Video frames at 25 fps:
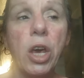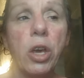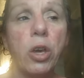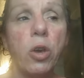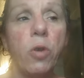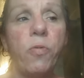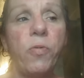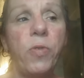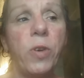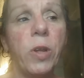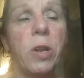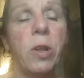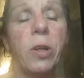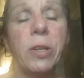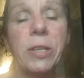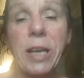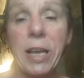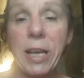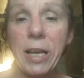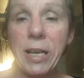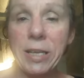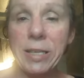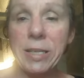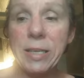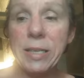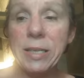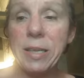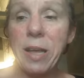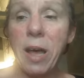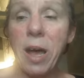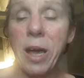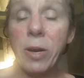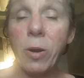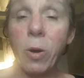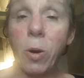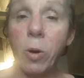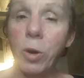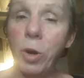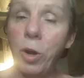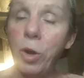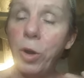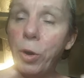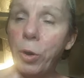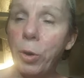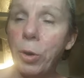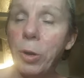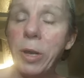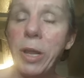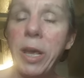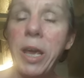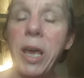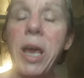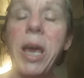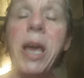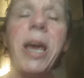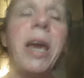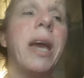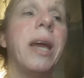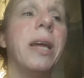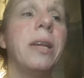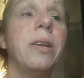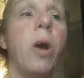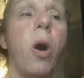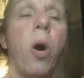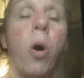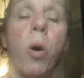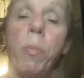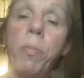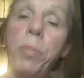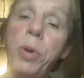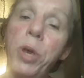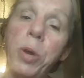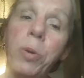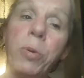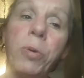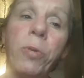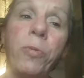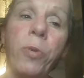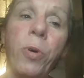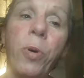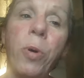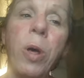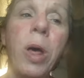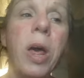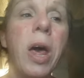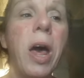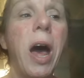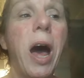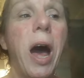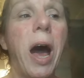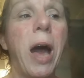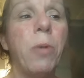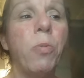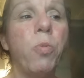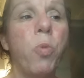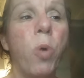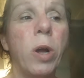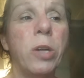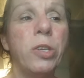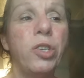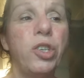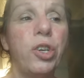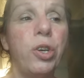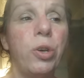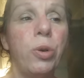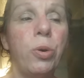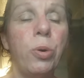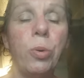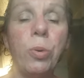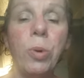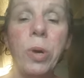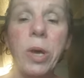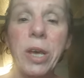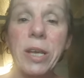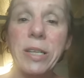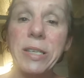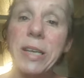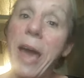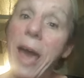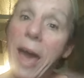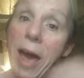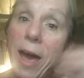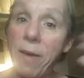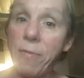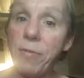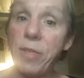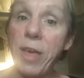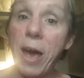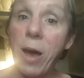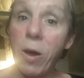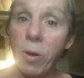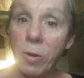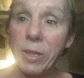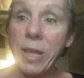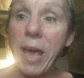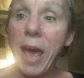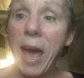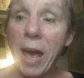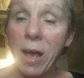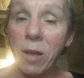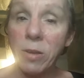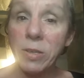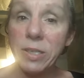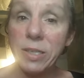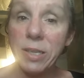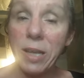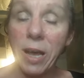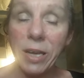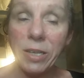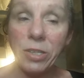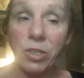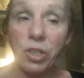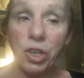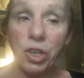you feel on the inside, all girly and all beautiful, I want you to have that on the outside